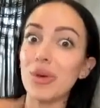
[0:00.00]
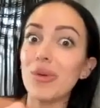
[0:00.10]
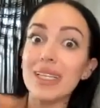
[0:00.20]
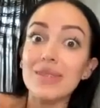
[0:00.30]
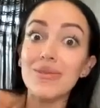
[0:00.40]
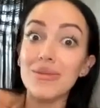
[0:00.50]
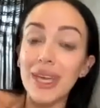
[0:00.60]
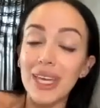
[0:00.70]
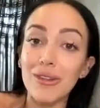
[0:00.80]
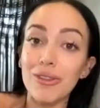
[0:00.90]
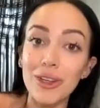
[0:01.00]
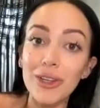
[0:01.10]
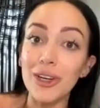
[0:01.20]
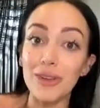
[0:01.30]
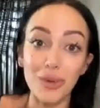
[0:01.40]
we want to make you feel
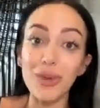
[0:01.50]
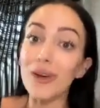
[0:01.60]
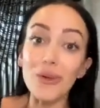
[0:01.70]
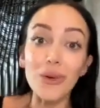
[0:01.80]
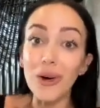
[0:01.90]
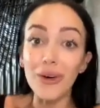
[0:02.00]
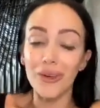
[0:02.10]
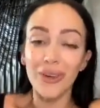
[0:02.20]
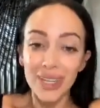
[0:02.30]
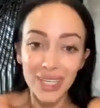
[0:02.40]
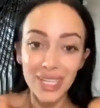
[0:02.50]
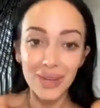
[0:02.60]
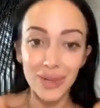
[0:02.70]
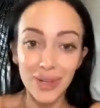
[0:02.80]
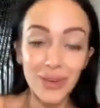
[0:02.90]
good, but we don't know.
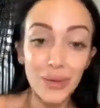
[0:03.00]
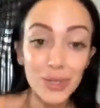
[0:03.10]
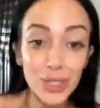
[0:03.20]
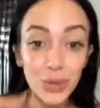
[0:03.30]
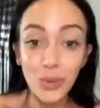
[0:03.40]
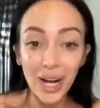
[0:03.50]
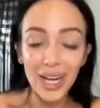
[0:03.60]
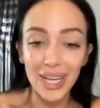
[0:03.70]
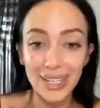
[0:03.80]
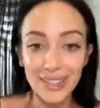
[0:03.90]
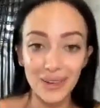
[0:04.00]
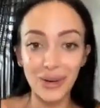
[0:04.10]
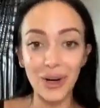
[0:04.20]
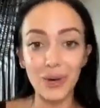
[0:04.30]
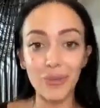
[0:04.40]
You don't know what you want,
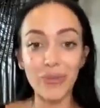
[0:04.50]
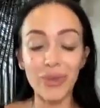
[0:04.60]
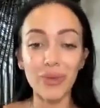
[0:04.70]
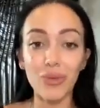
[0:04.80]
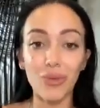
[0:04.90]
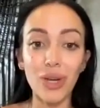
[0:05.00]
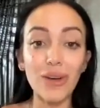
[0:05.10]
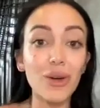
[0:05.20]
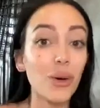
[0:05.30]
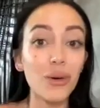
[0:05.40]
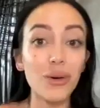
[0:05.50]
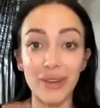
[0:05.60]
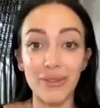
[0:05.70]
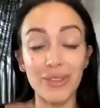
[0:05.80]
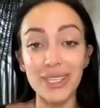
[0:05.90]
or we don't know
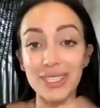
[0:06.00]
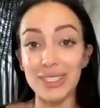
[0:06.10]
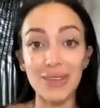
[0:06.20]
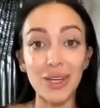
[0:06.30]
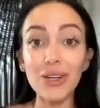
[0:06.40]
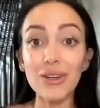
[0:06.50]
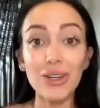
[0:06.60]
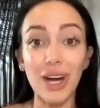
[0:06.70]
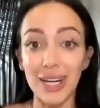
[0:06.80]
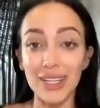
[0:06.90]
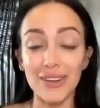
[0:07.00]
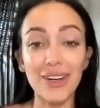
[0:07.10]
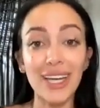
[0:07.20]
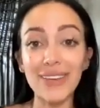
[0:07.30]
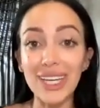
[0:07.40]
if this is good or not. You're
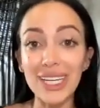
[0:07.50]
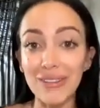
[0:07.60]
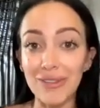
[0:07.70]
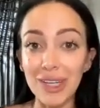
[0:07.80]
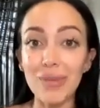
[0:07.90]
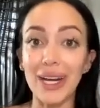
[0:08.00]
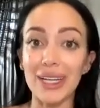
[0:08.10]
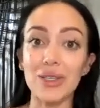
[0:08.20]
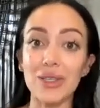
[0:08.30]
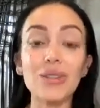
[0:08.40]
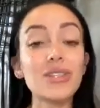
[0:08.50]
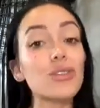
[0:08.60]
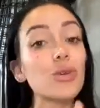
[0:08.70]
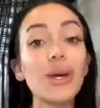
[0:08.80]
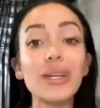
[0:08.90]
not giving any feedback. So it's a
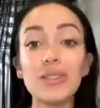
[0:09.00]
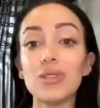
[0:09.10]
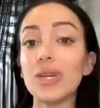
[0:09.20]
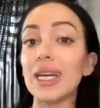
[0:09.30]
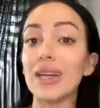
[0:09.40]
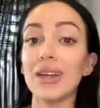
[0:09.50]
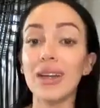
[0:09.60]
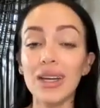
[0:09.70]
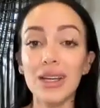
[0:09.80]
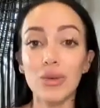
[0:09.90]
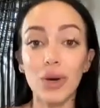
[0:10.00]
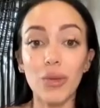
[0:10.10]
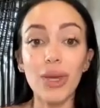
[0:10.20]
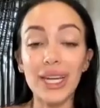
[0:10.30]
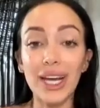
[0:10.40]
two-way street where
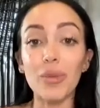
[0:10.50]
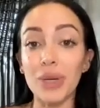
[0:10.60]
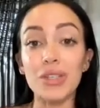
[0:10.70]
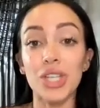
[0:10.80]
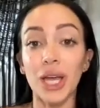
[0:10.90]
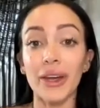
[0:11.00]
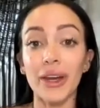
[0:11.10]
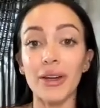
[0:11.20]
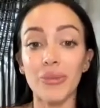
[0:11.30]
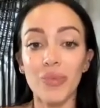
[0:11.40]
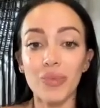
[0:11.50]
we can help each other.